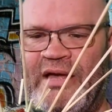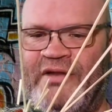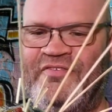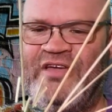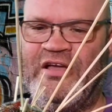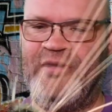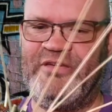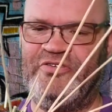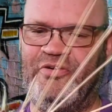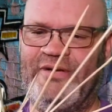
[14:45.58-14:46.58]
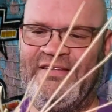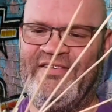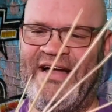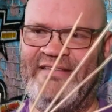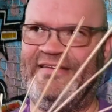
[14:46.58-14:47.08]
And I think I'm
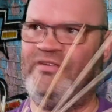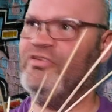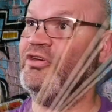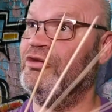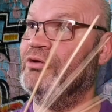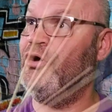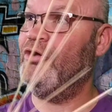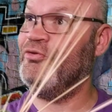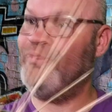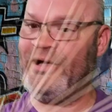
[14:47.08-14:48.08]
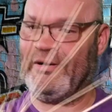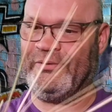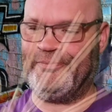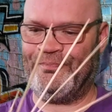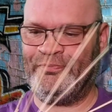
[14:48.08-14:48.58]
enjoying chatting to you lot as
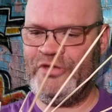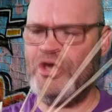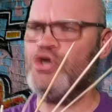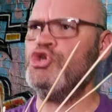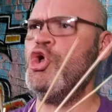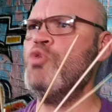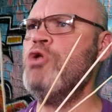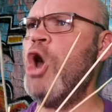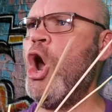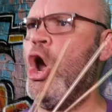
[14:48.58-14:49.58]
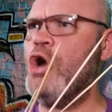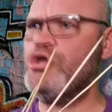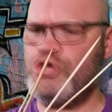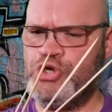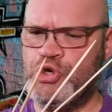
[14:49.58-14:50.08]
well. You
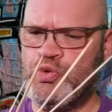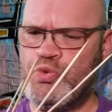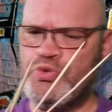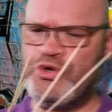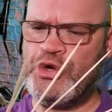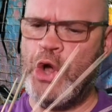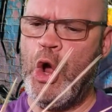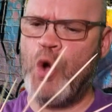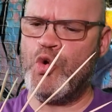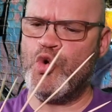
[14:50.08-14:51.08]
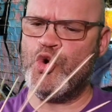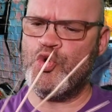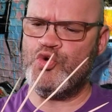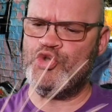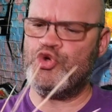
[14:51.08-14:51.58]
lot, you know
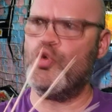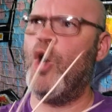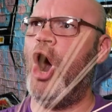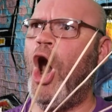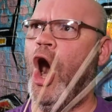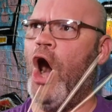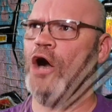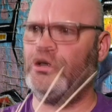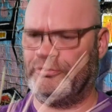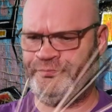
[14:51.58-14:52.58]
who you are.